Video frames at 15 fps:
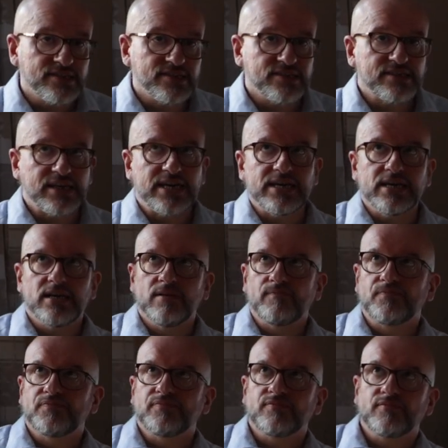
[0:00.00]
say at
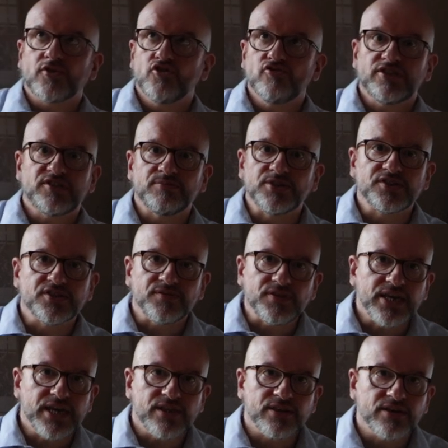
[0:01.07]
Christmas of
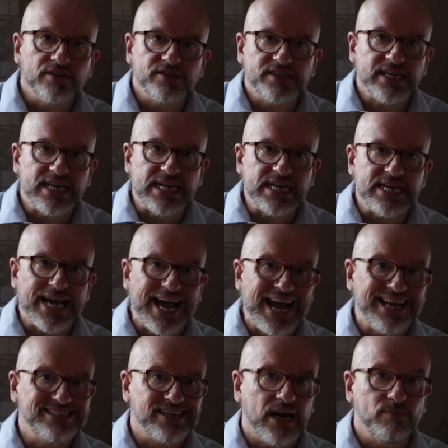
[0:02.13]
year 13
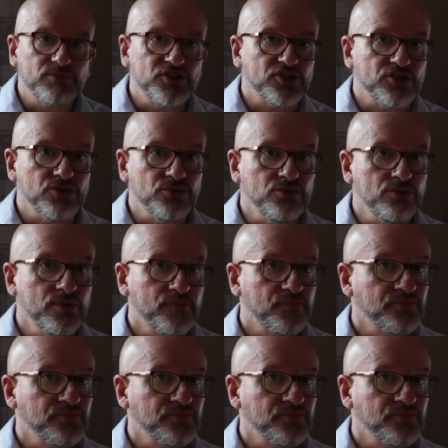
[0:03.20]
add up to